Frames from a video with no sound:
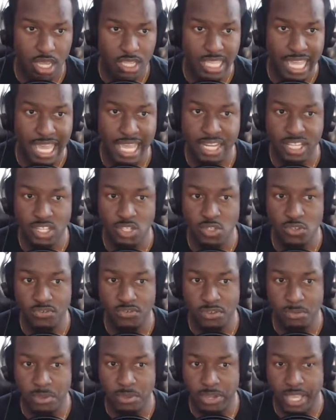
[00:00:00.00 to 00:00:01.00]
They added new
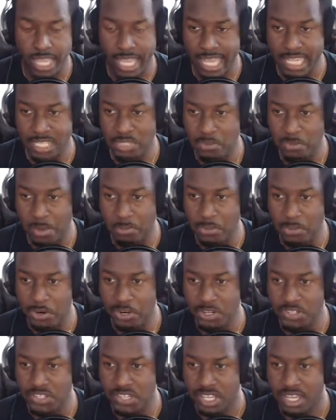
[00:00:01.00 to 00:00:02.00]
female cast
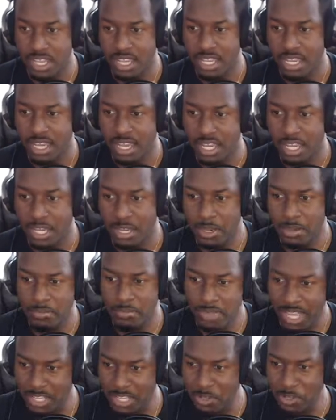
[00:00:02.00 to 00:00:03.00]
members.
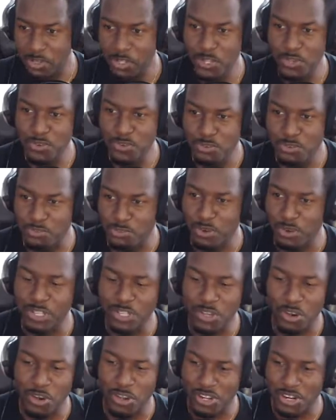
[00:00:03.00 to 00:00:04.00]
I know Lou, we were
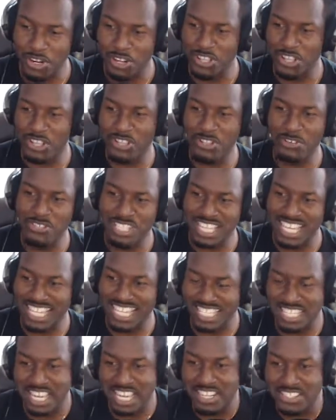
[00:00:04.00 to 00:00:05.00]
talking earlier. Lou said
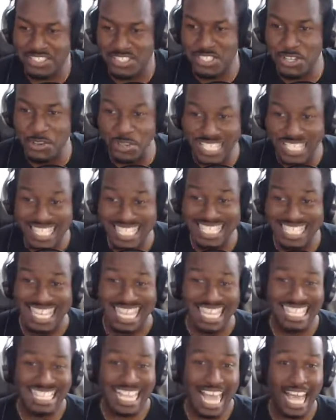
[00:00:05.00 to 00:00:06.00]
he started the show. He says
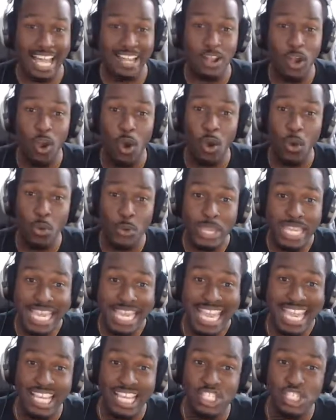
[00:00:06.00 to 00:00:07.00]
it's an
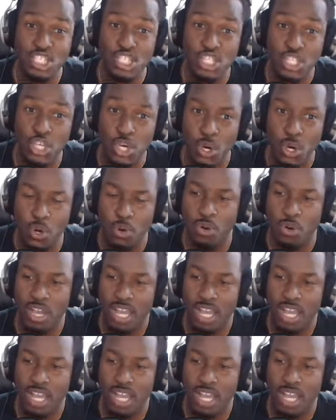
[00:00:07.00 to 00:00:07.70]
okay show.